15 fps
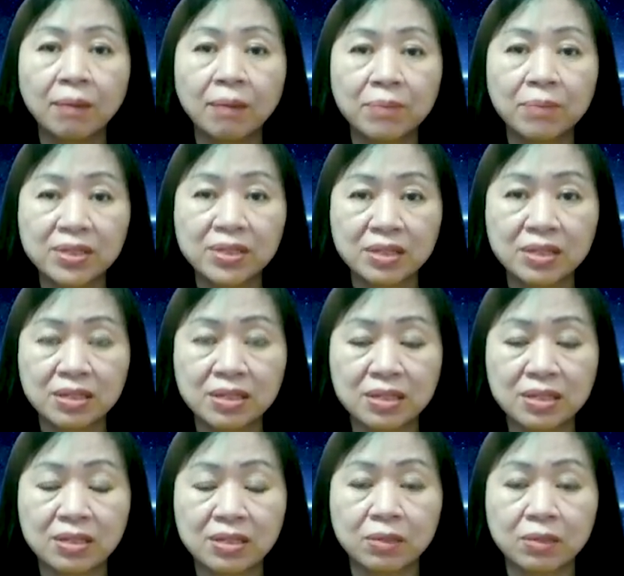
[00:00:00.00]

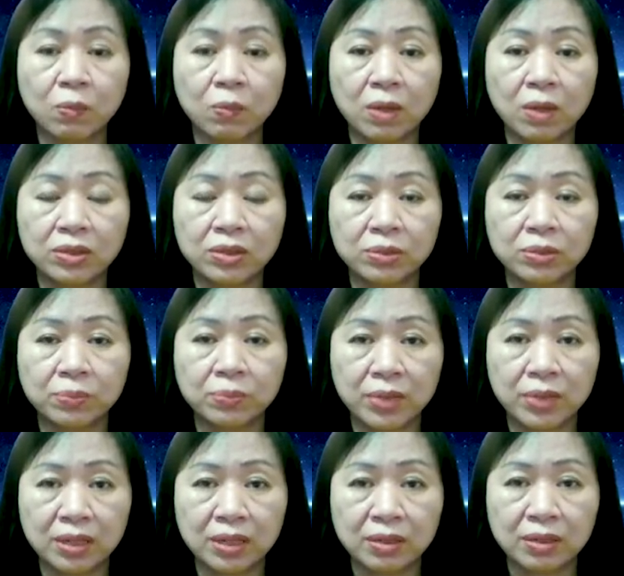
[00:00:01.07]
Businesses want to
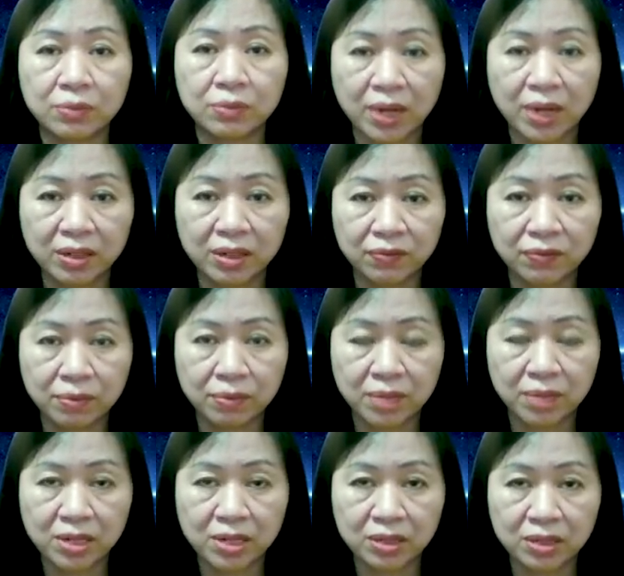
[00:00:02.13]
bring the right
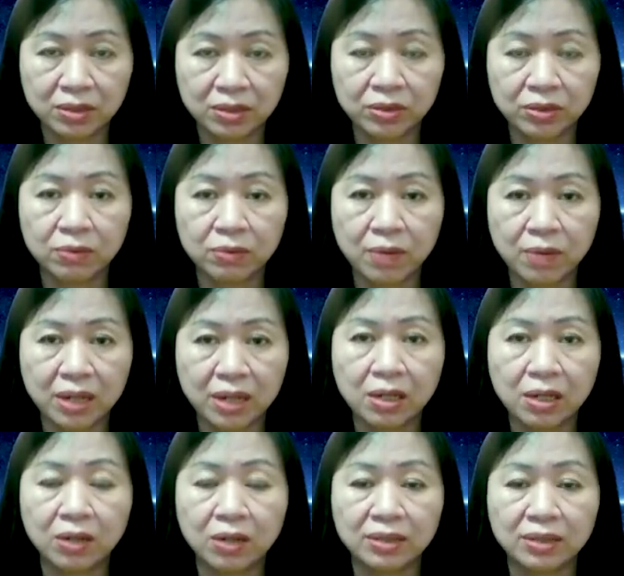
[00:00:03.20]
information to the right
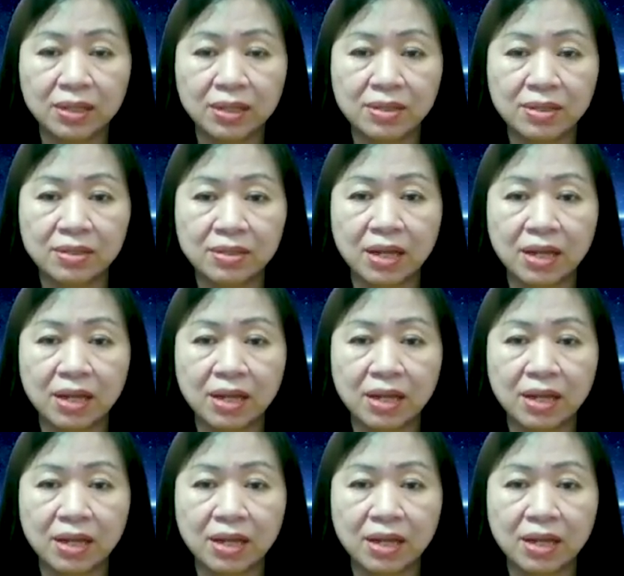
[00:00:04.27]
audience